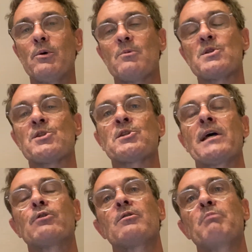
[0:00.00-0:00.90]

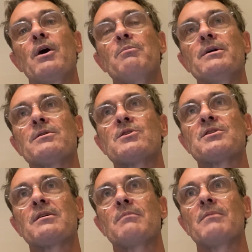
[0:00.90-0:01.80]
sacred
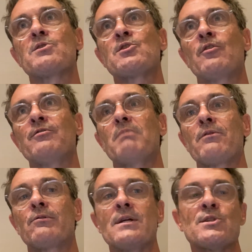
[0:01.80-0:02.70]
moment. Myself, my
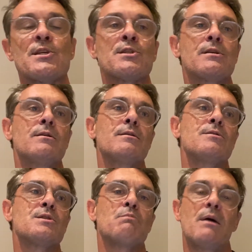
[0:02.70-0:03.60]
three
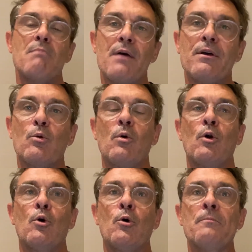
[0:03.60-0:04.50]
sisters, my mother were
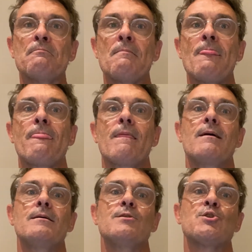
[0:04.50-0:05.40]
all
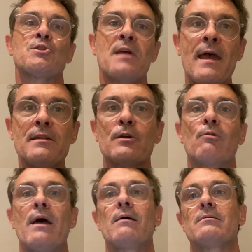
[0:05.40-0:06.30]
standing
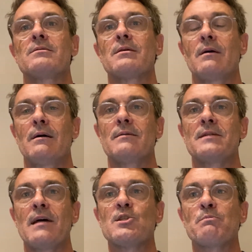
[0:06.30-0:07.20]
around
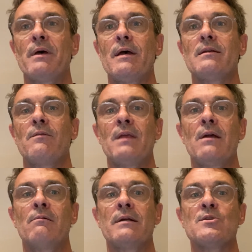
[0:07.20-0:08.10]
Dad's bed, and
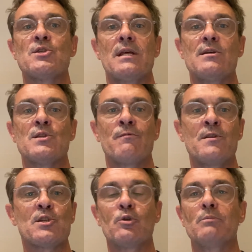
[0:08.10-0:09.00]
there is his
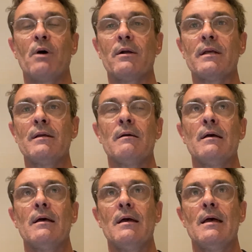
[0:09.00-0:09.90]
physical body.
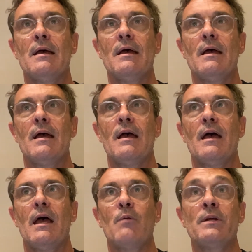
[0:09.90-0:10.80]

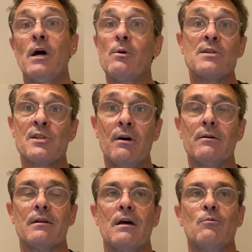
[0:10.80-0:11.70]
And we know he's
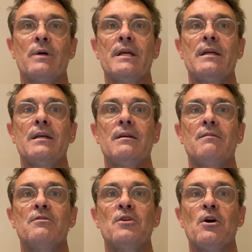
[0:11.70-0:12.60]
gone. We
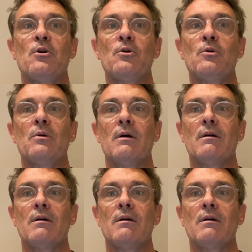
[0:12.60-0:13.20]
know,